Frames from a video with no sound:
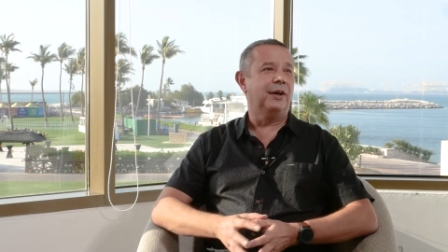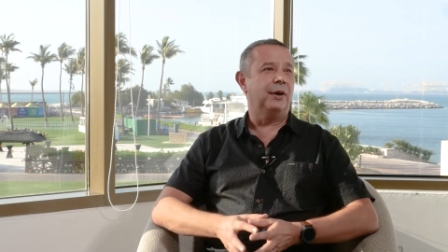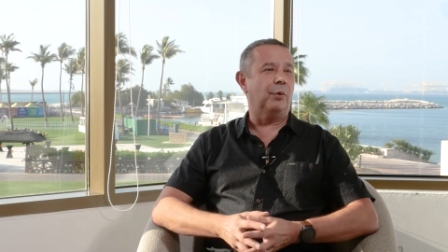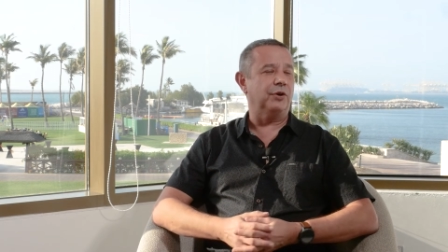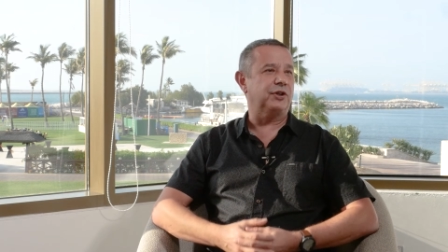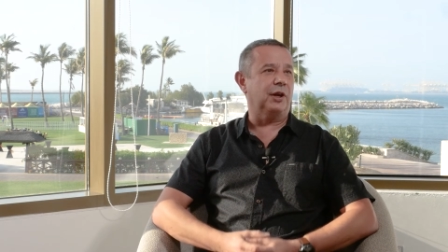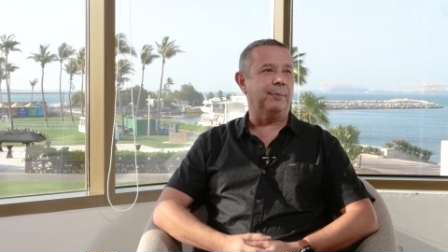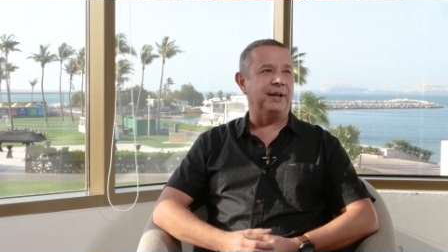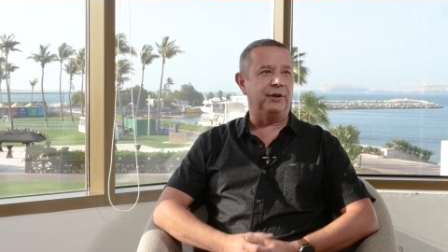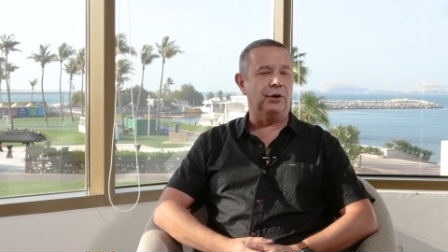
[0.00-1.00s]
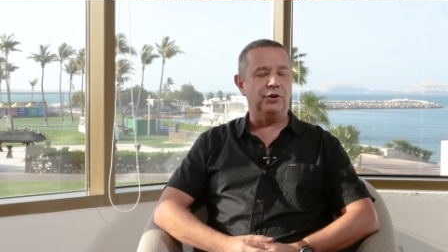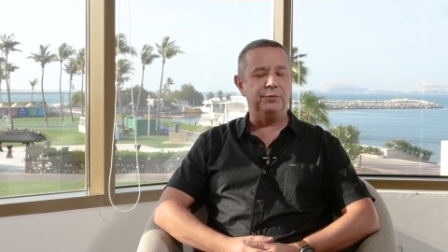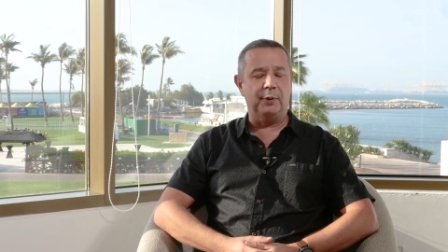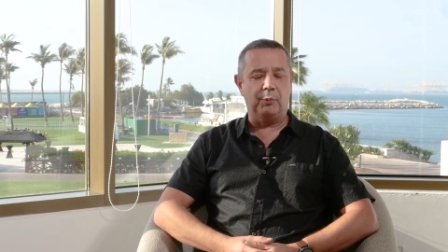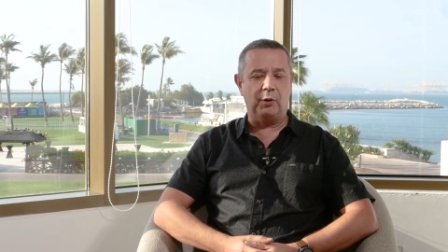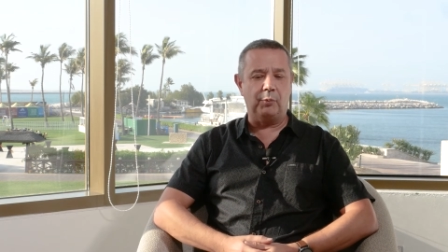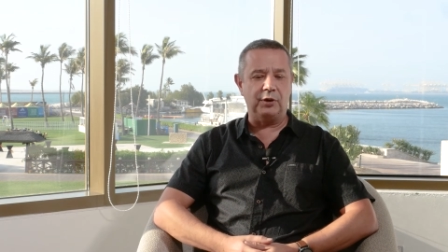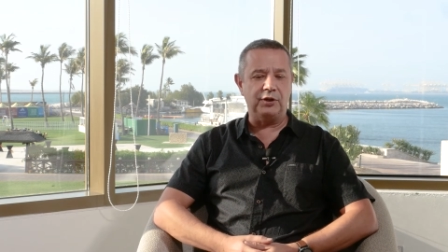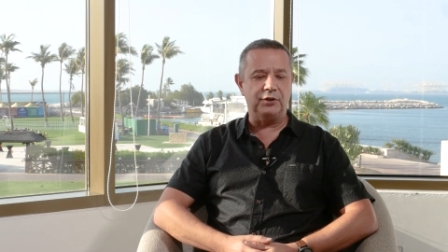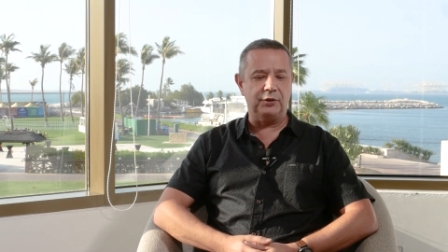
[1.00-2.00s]
what's going to be good. But what you
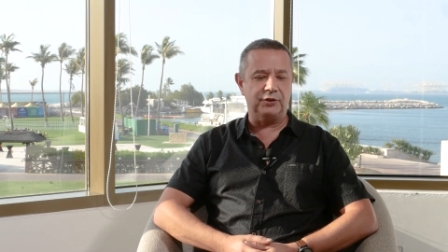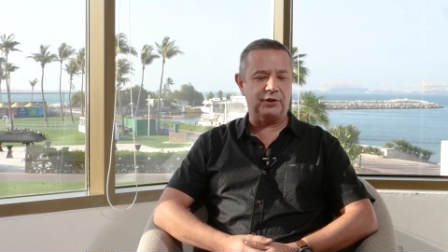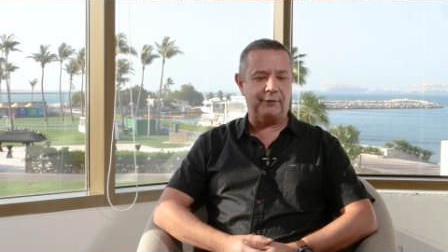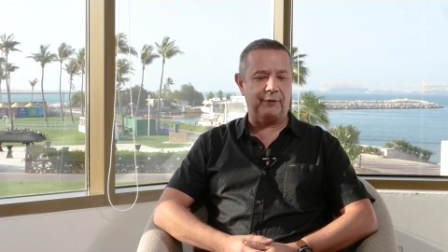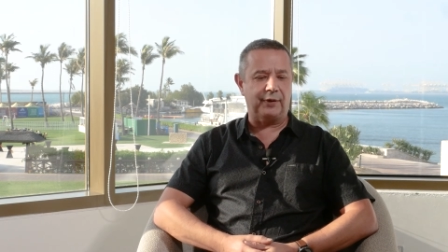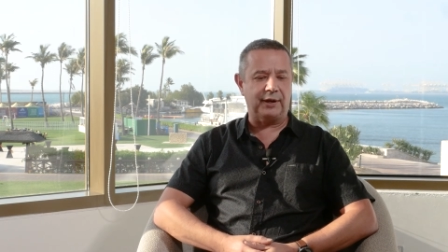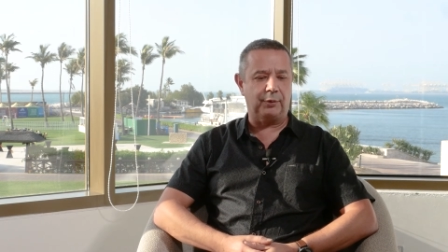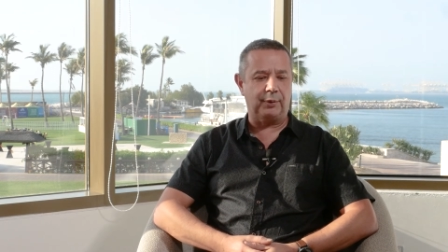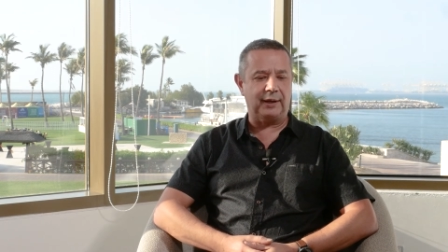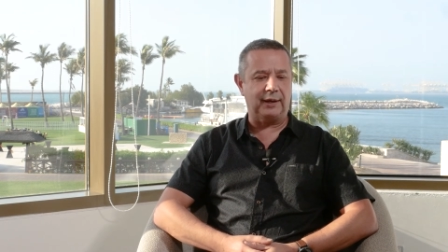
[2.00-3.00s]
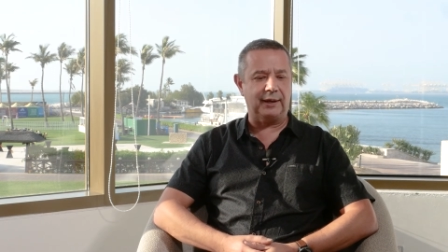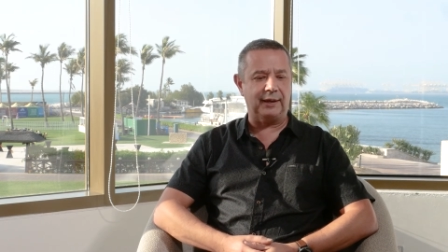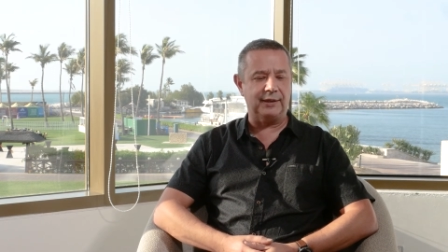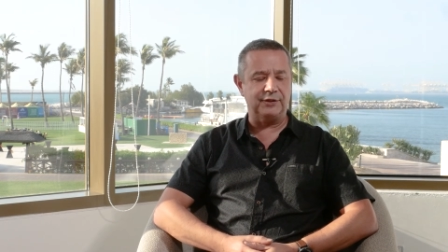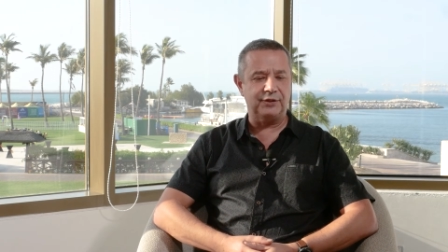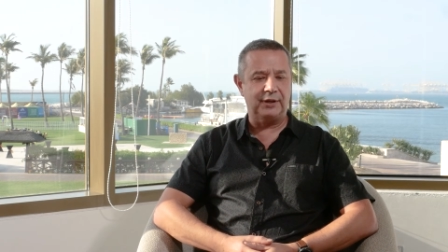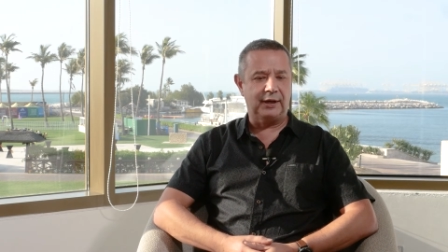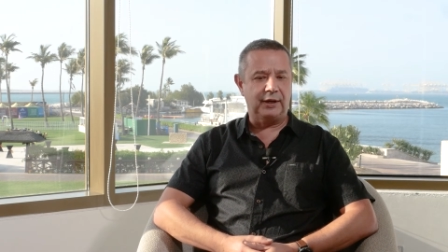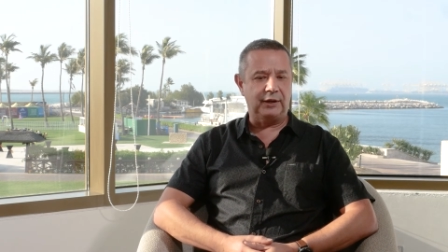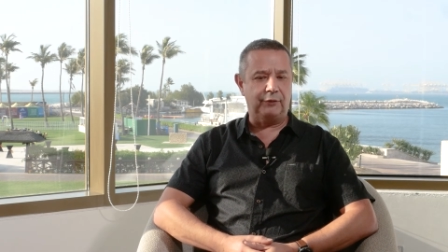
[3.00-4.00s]
do discover very quickly is
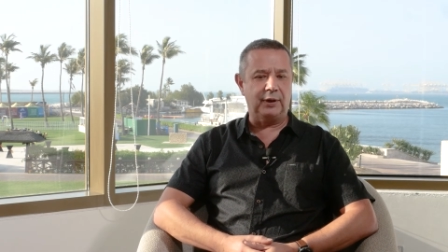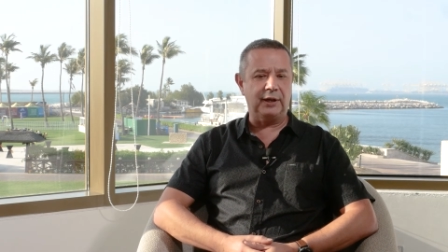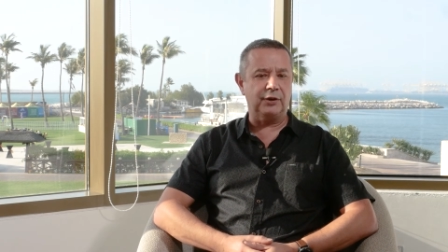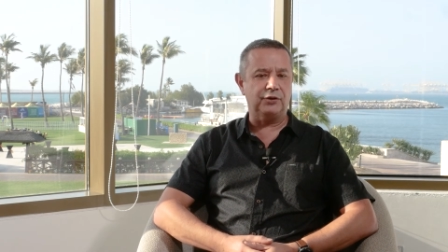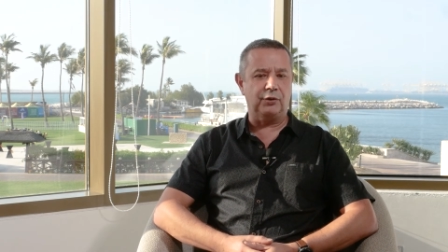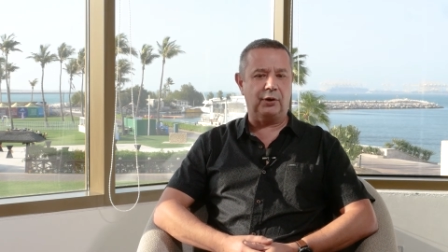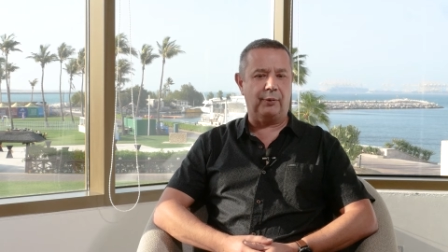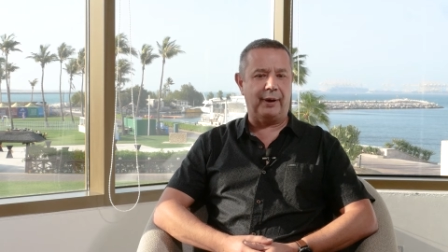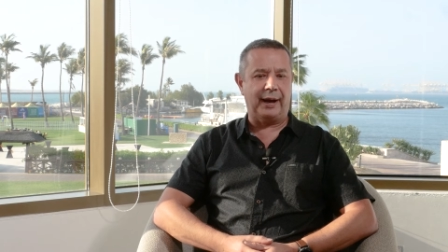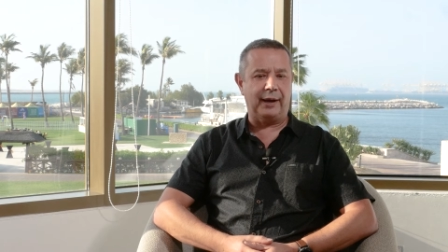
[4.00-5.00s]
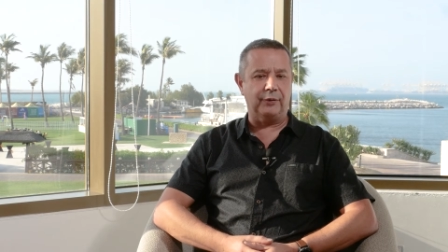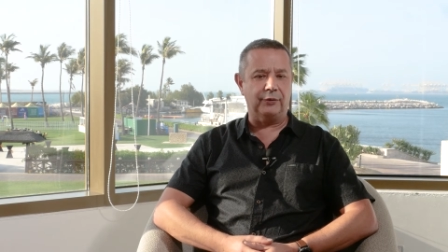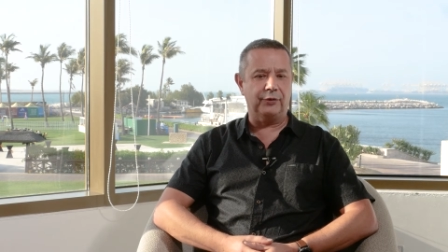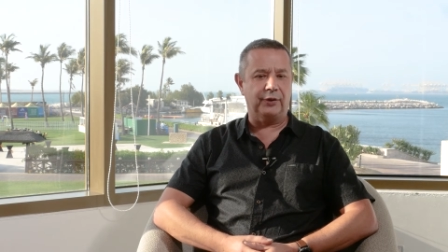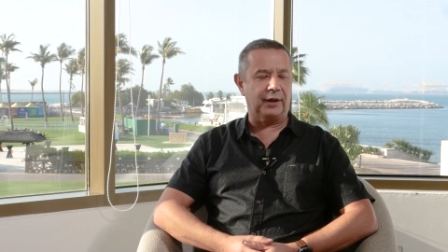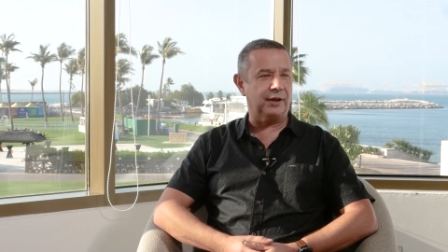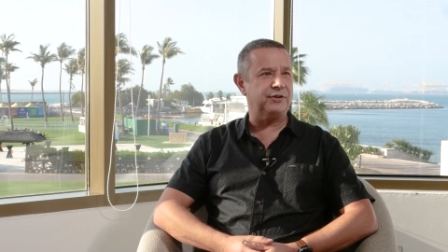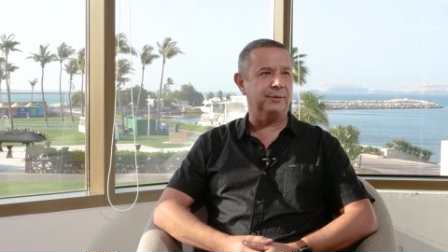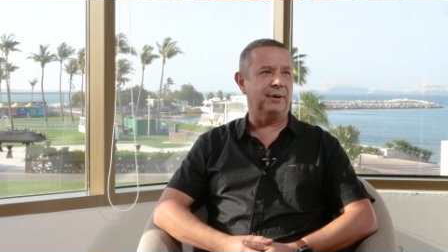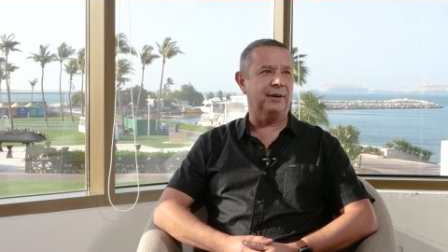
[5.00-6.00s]
you've really got to talk around the
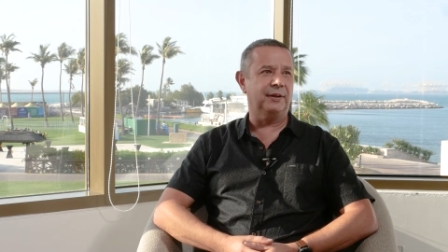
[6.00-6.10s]
customer.